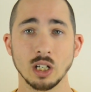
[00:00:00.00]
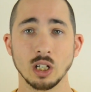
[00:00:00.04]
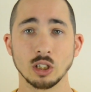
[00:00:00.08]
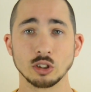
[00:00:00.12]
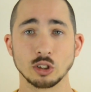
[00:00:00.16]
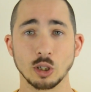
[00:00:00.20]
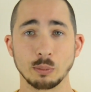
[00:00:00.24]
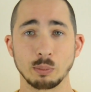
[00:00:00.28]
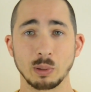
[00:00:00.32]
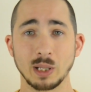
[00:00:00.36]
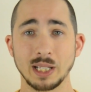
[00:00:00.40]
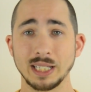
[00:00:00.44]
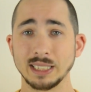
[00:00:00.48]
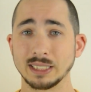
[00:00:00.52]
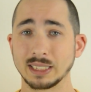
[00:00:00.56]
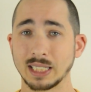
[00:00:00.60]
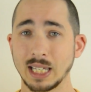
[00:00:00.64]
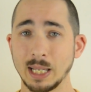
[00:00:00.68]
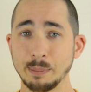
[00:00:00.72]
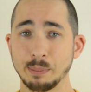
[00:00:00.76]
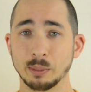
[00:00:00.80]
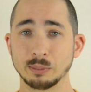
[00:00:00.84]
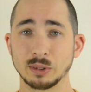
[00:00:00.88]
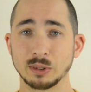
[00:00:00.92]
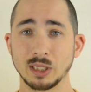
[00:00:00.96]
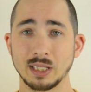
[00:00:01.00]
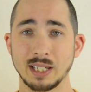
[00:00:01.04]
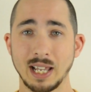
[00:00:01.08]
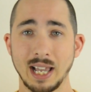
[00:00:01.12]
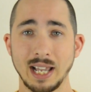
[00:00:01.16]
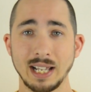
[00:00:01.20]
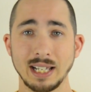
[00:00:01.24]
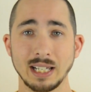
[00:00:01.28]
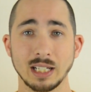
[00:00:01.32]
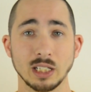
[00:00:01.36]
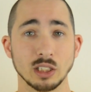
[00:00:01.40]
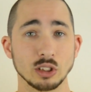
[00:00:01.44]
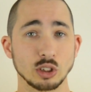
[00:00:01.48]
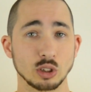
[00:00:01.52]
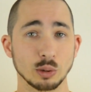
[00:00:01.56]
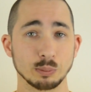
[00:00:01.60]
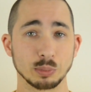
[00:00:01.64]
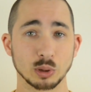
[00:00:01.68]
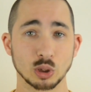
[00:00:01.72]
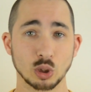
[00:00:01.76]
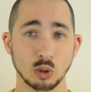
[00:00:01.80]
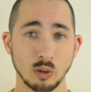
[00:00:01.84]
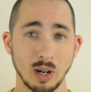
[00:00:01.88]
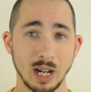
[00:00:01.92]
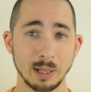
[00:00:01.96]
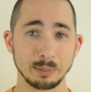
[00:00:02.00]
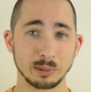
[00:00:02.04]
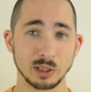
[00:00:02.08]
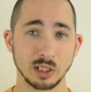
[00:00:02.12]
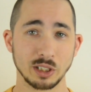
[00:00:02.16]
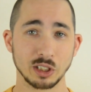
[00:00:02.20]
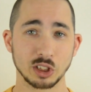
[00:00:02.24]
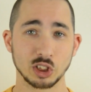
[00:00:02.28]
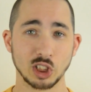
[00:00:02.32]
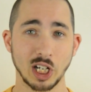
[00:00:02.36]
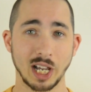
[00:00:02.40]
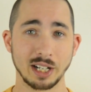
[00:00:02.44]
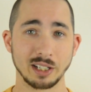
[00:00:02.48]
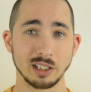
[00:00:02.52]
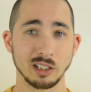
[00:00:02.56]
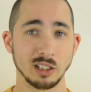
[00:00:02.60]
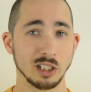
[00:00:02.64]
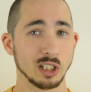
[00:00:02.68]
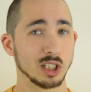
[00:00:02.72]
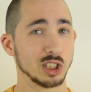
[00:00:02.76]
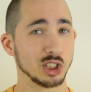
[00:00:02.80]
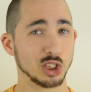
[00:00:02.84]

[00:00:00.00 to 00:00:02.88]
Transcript: So please keep up to date, subscribe to the channel,